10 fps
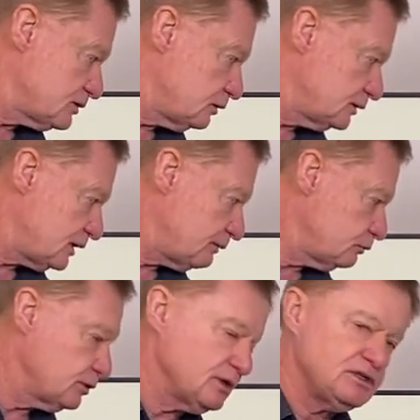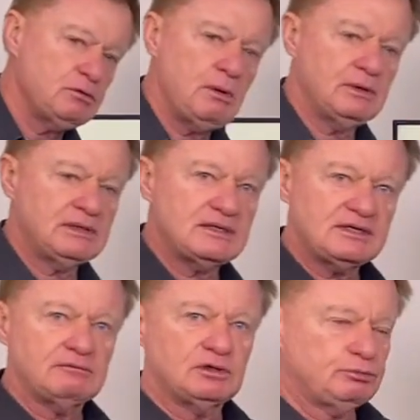like to have a look at these. Remember, it does
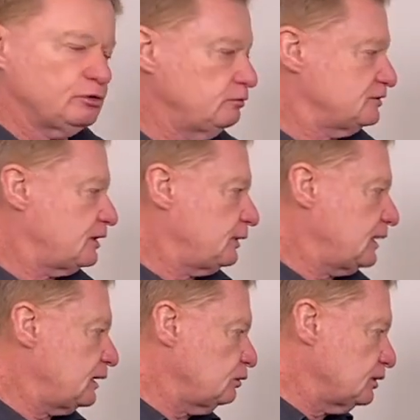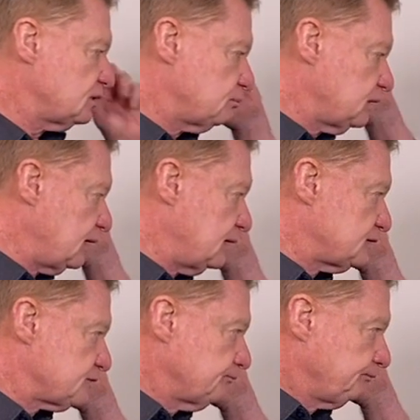have an approval, so we can look at the
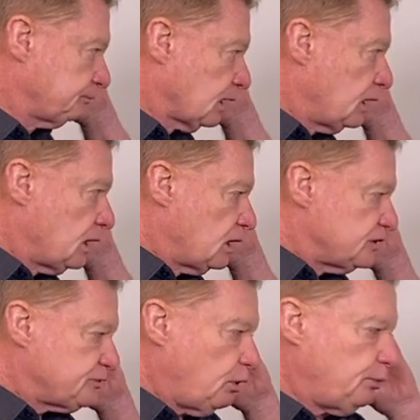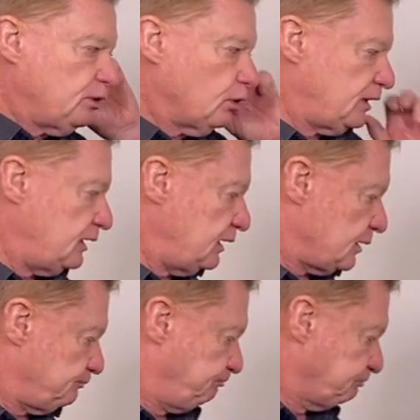plans. So what we got
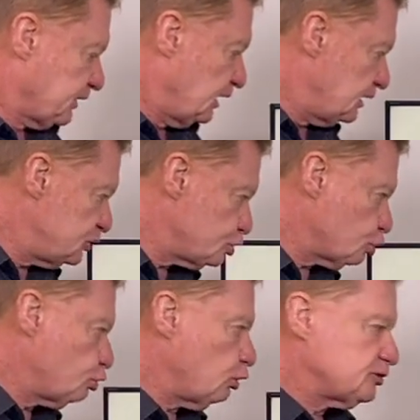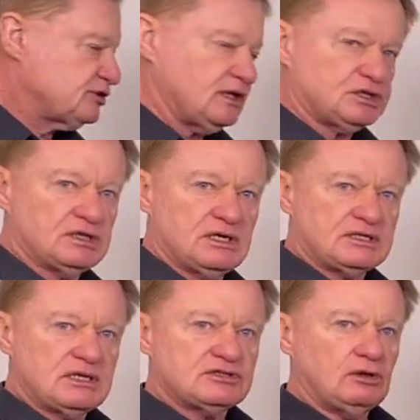here is a cross section.
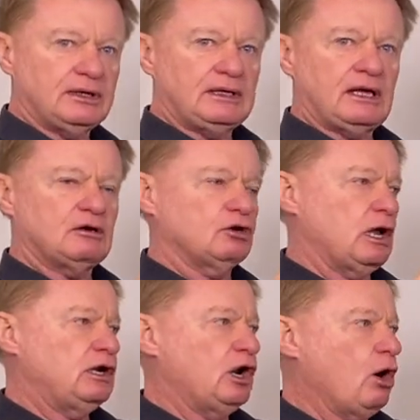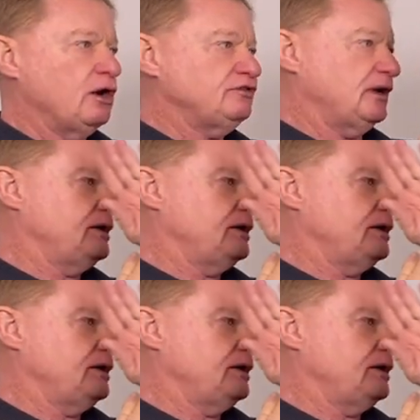It's like you had a knife and